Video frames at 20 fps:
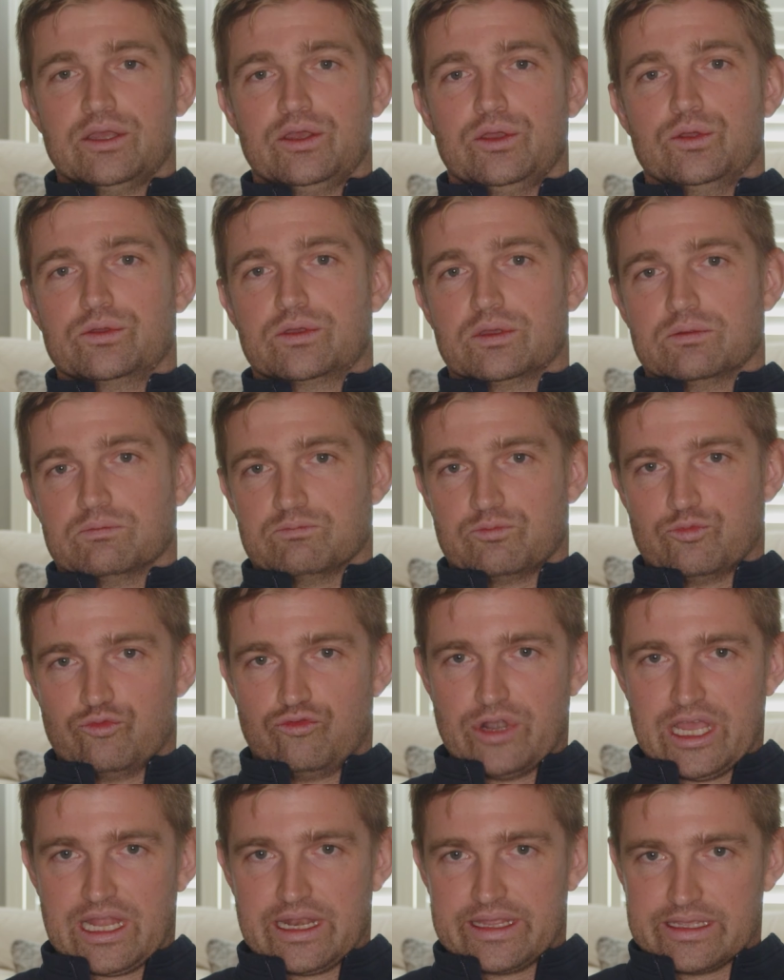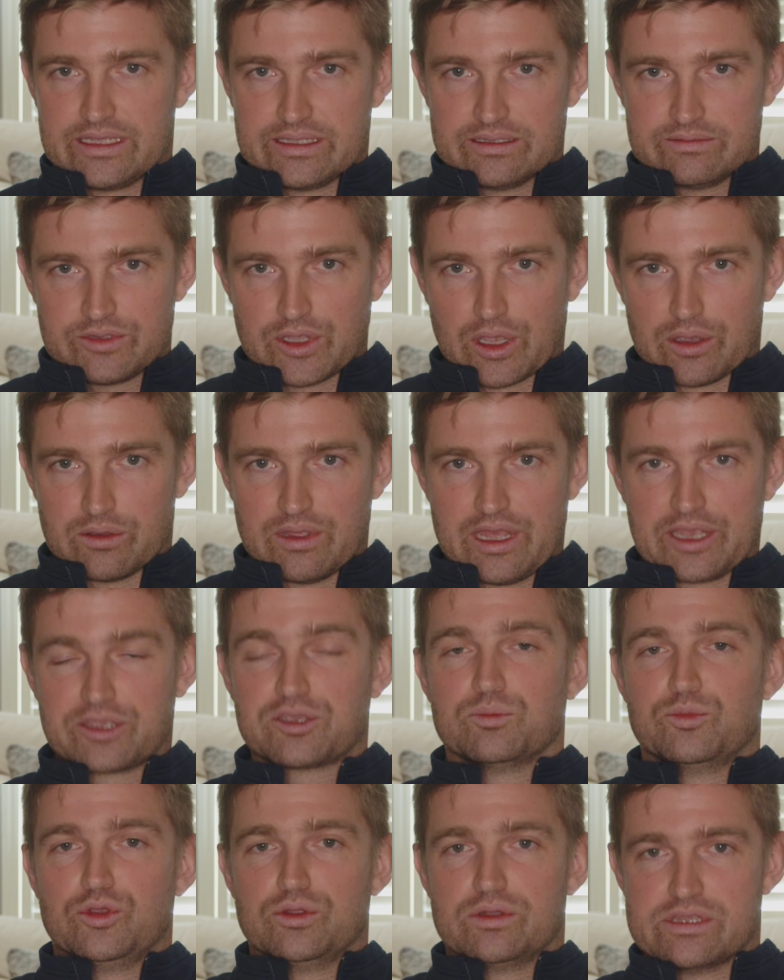who can rally you know a
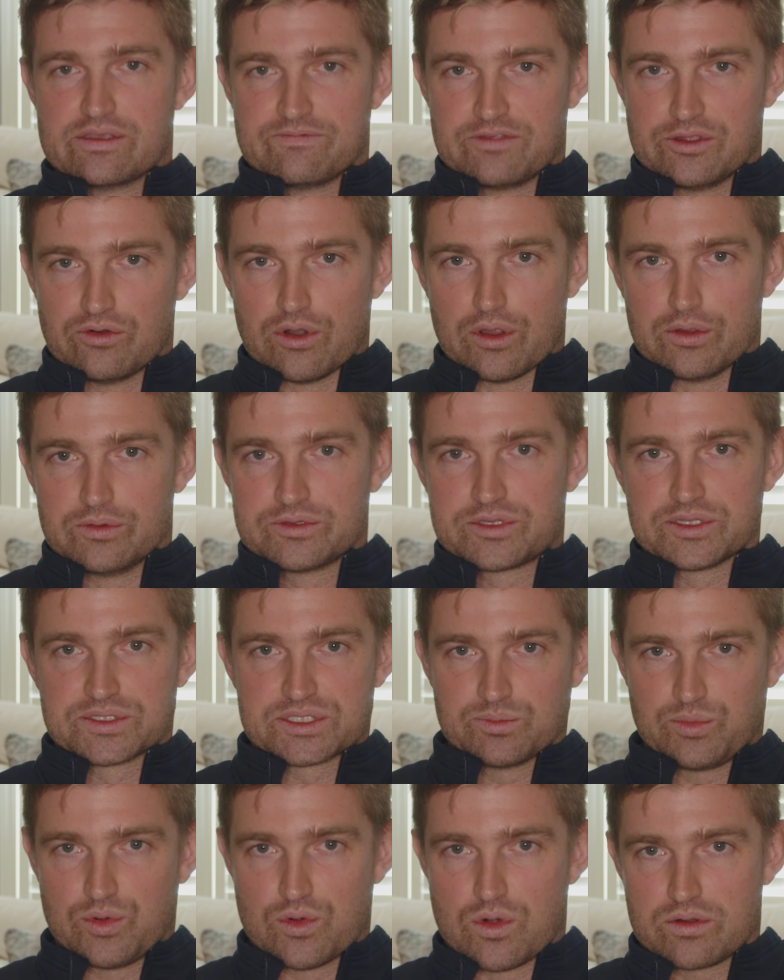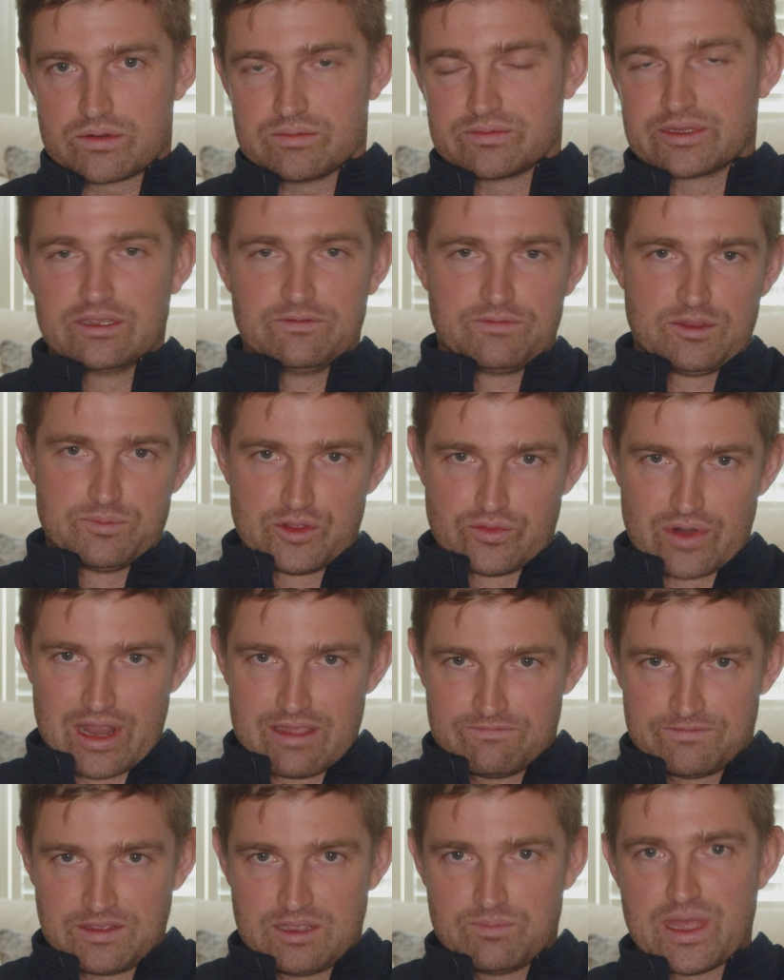community of their own to support and give them the
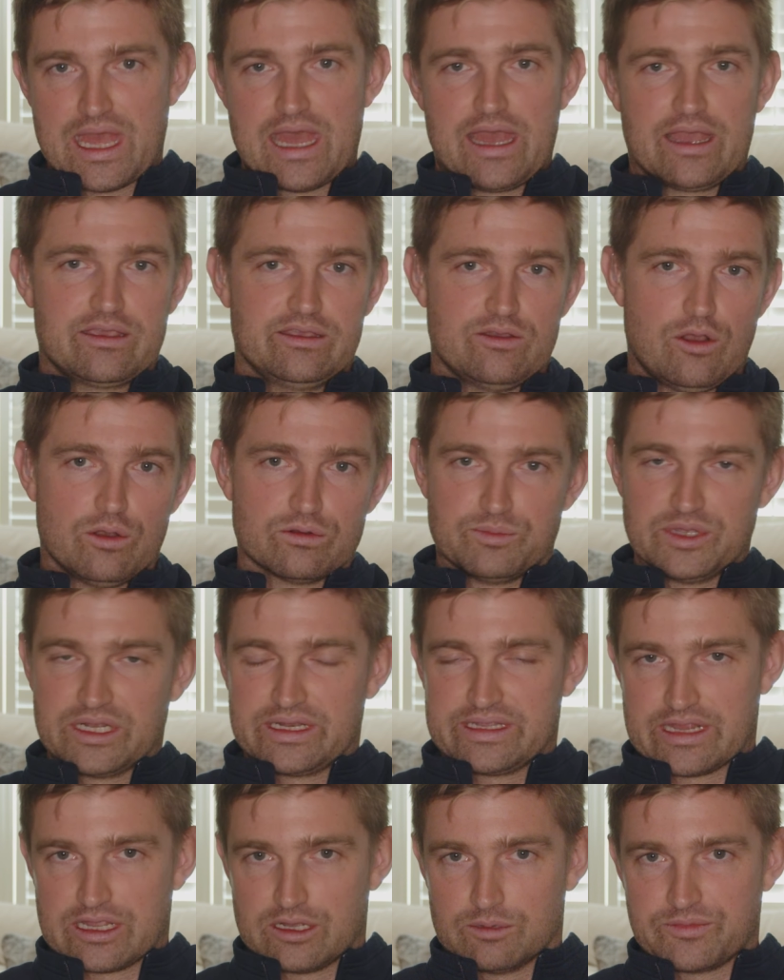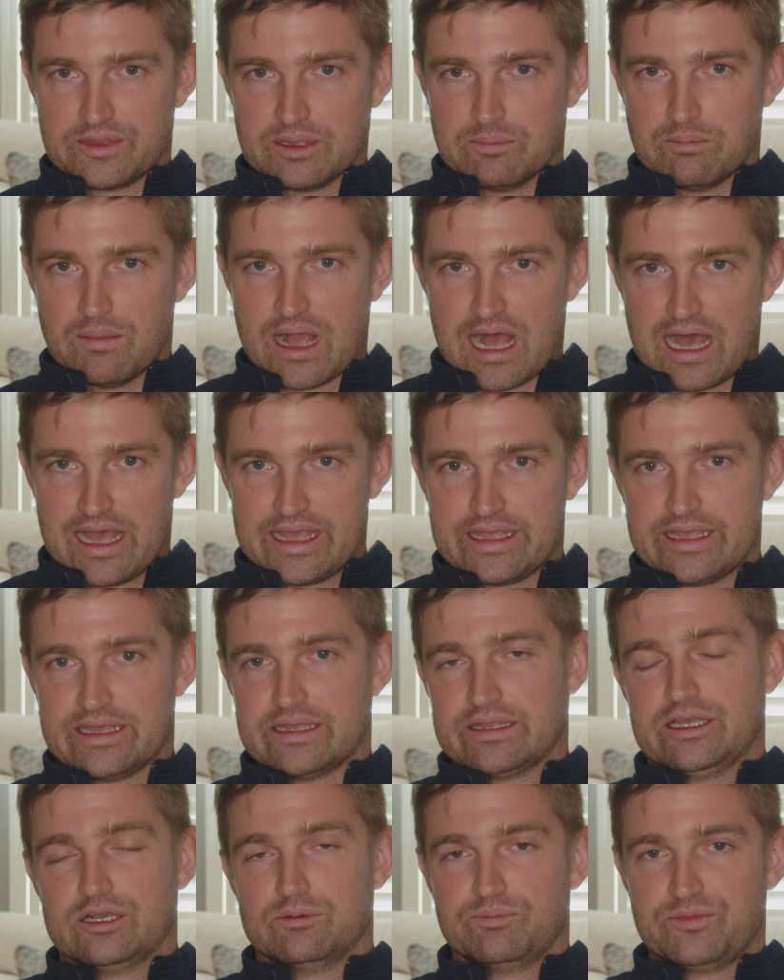right feedback, ultimately to help them
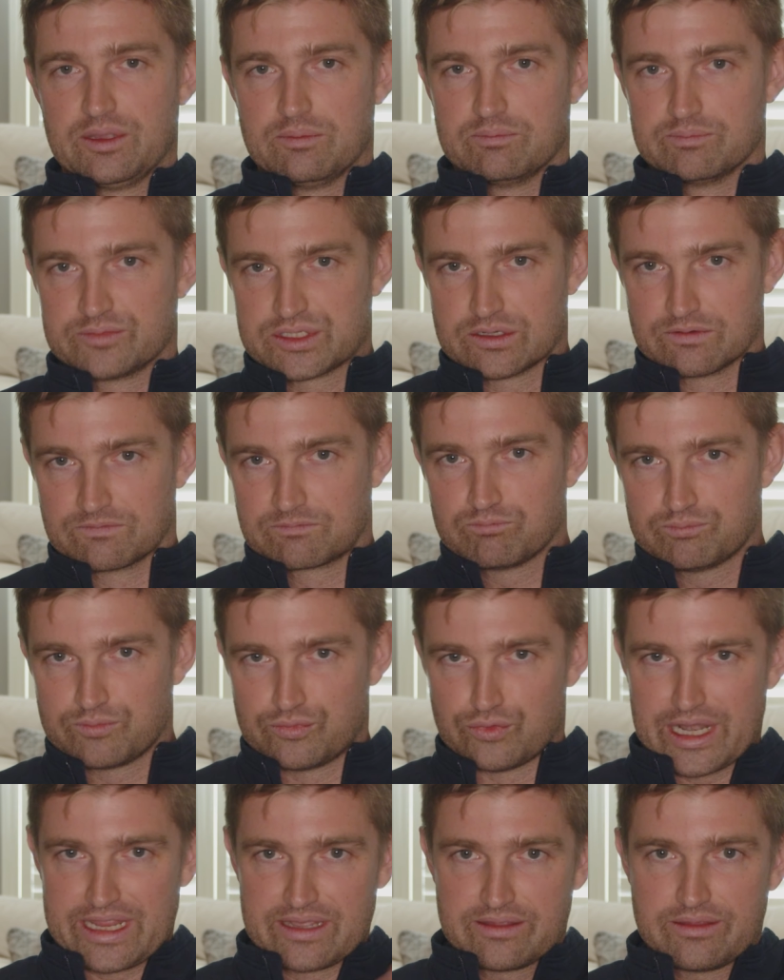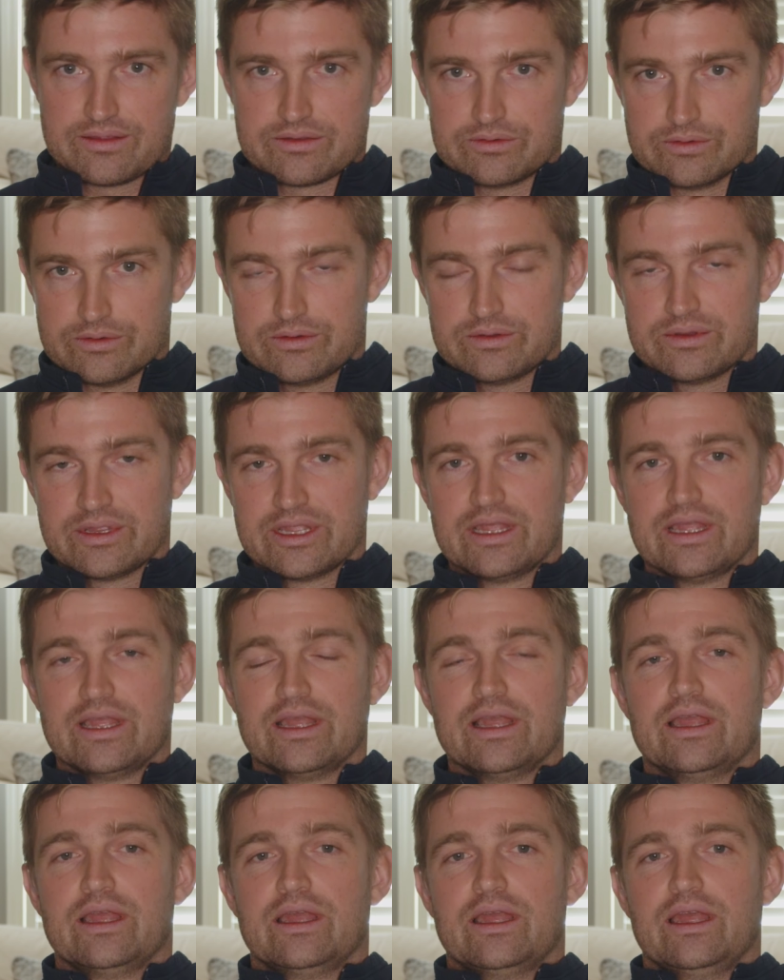hire, help them sort of break through.
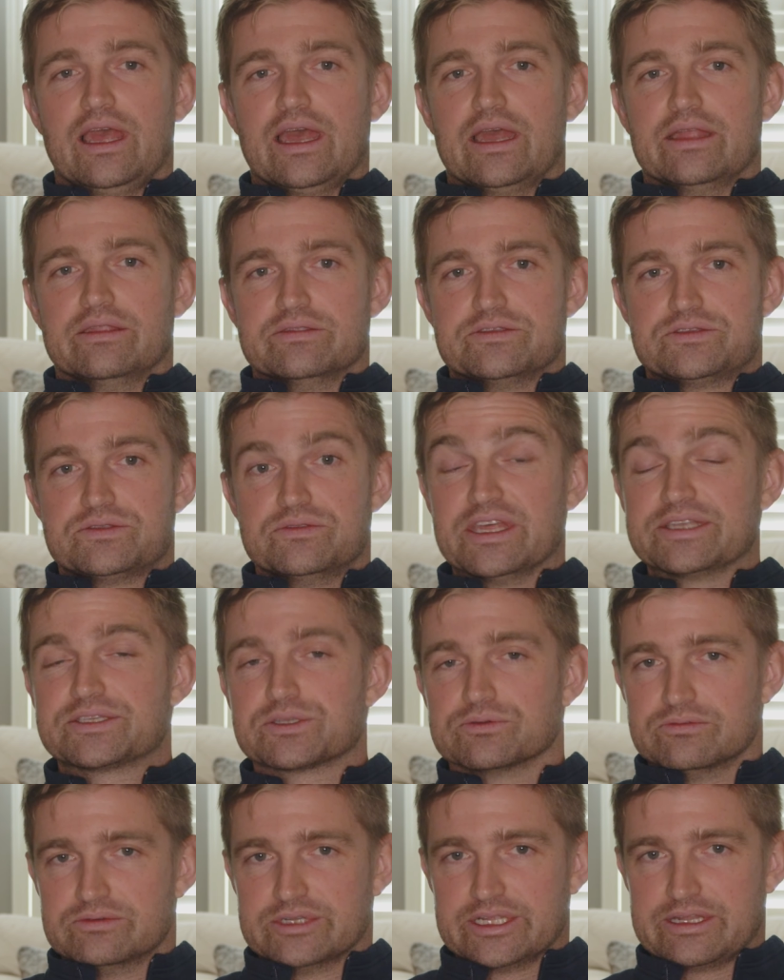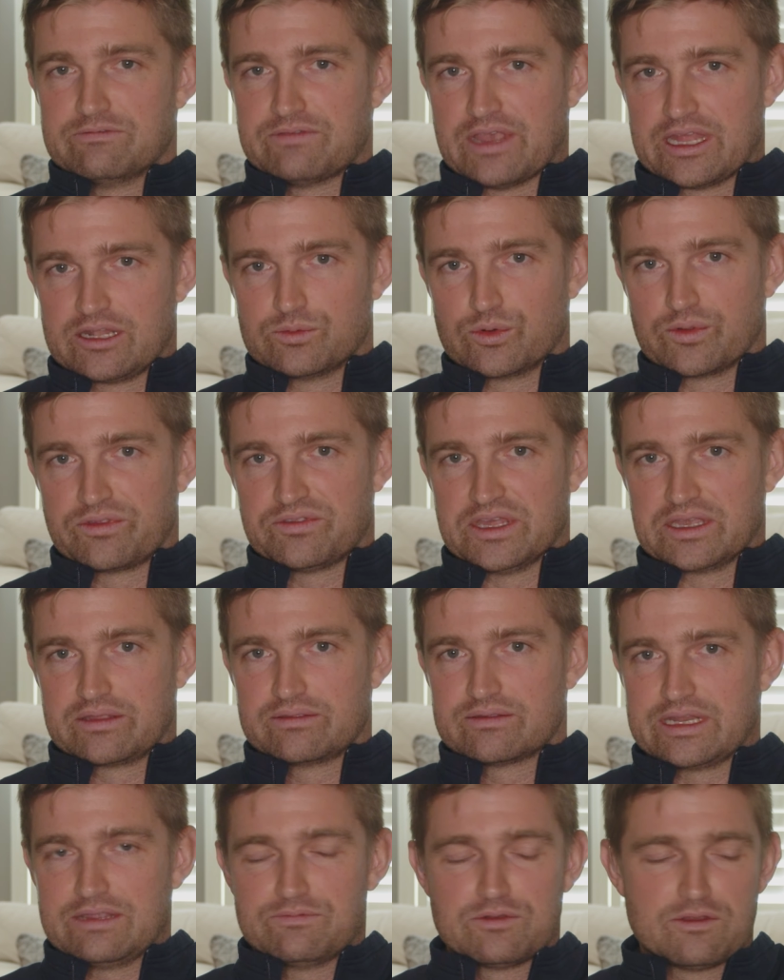And that's a really valuable
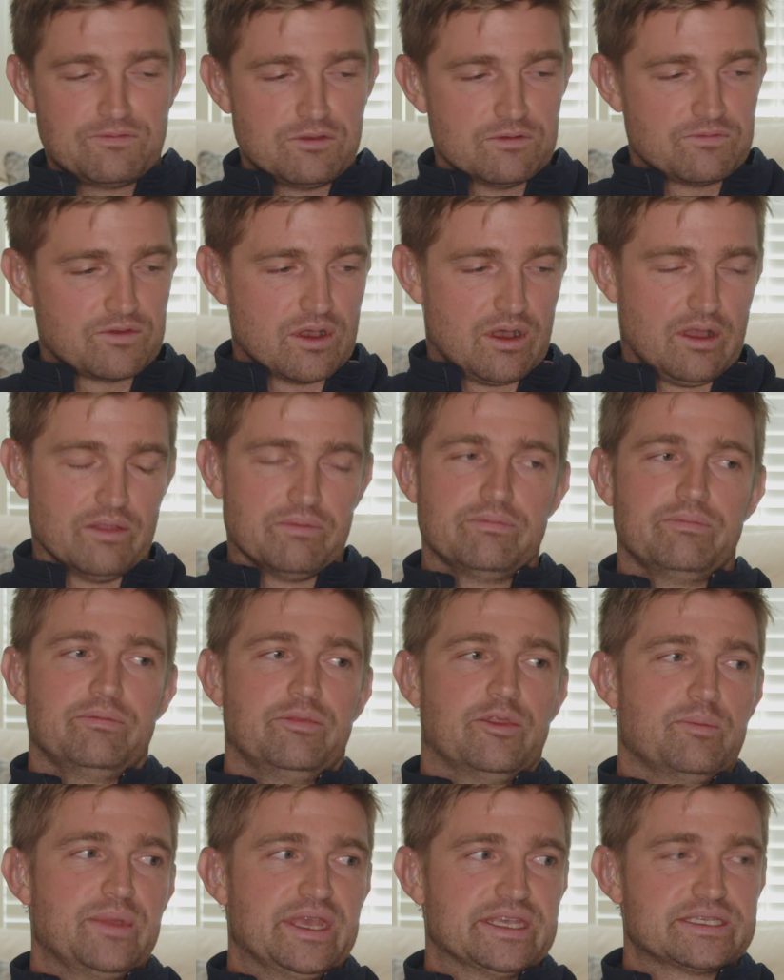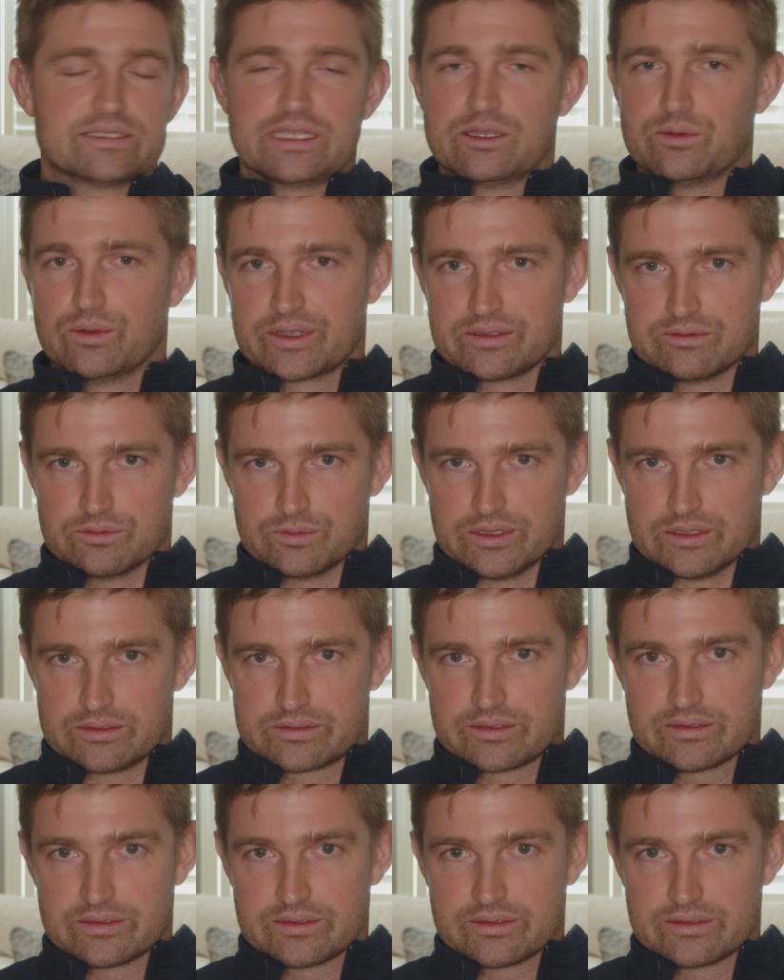thing that even if you've got the best network in the world,